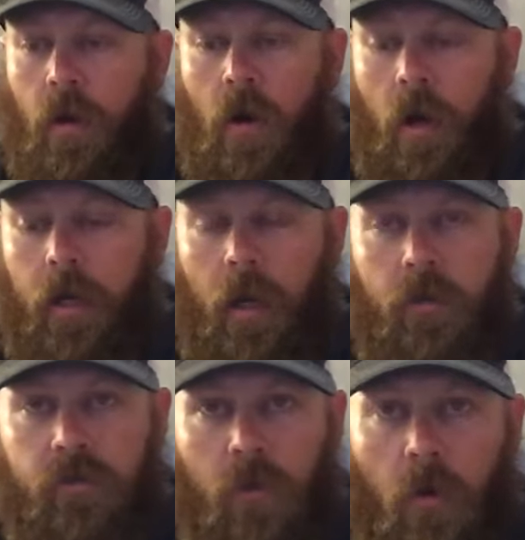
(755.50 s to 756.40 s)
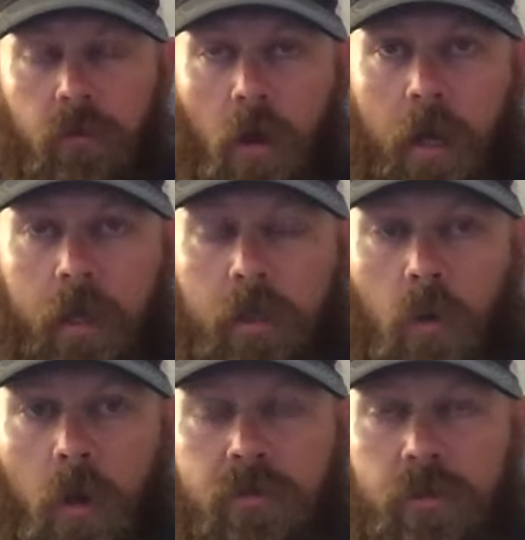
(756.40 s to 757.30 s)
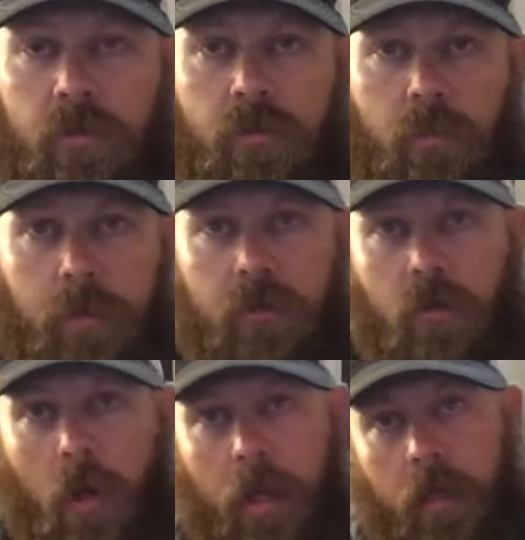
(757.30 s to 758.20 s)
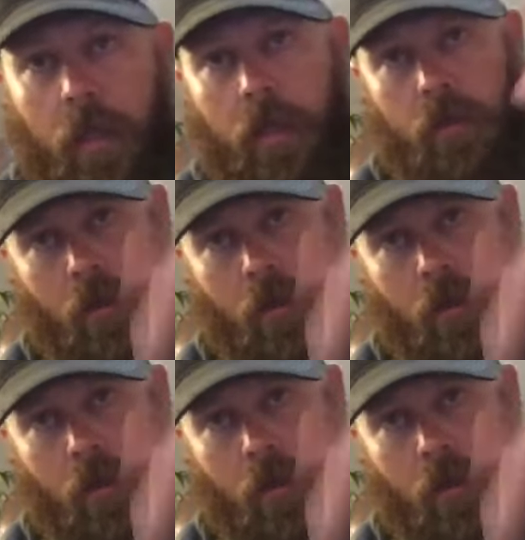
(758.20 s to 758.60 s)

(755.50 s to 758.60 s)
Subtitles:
Alright guys, so if y'all got any questions, please go ahead and